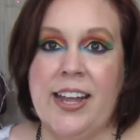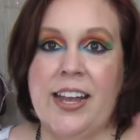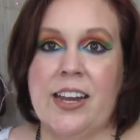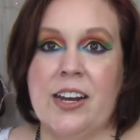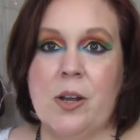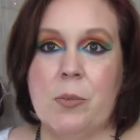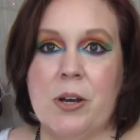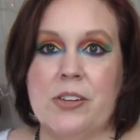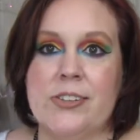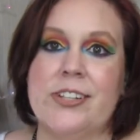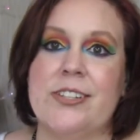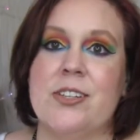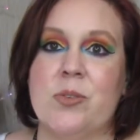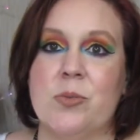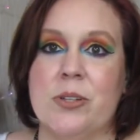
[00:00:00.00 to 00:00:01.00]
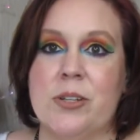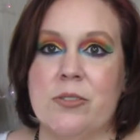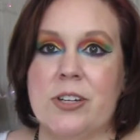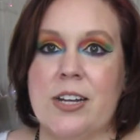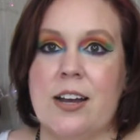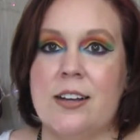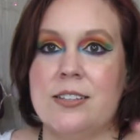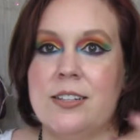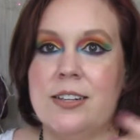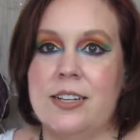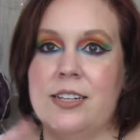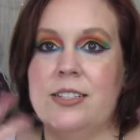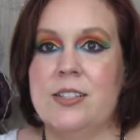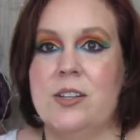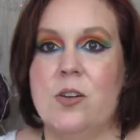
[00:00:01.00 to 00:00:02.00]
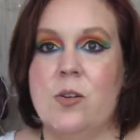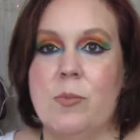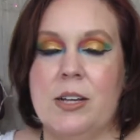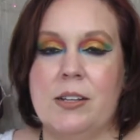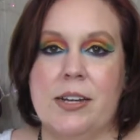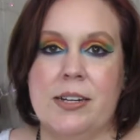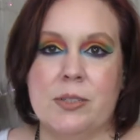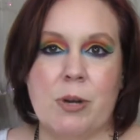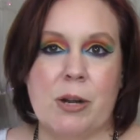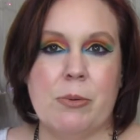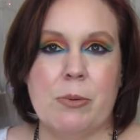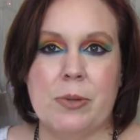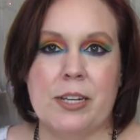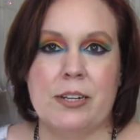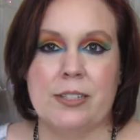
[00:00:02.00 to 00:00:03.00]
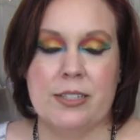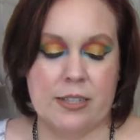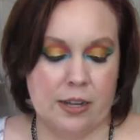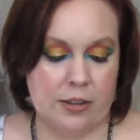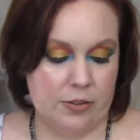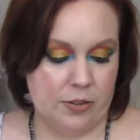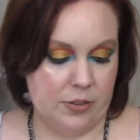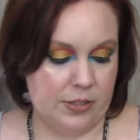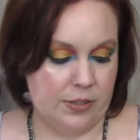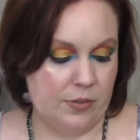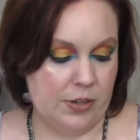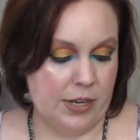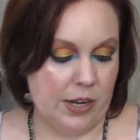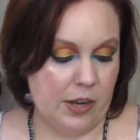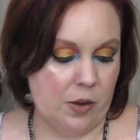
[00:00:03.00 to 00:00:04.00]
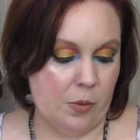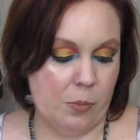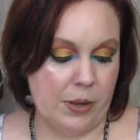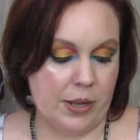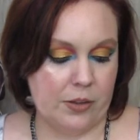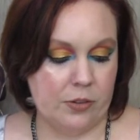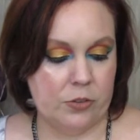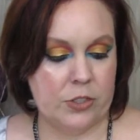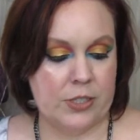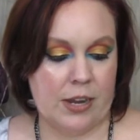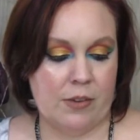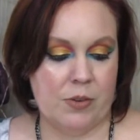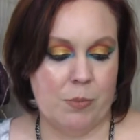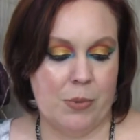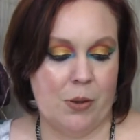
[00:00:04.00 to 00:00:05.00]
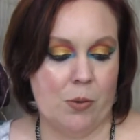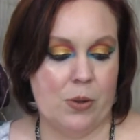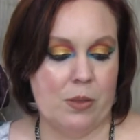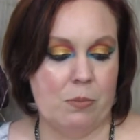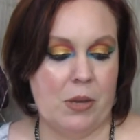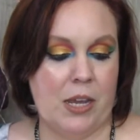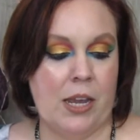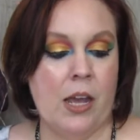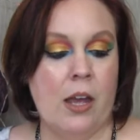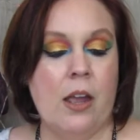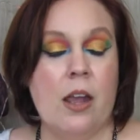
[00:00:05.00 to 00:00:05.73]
And I apologize, it's really overcast today, so my lighting's probably gonna suck through this video, but you'll just have to bear with me.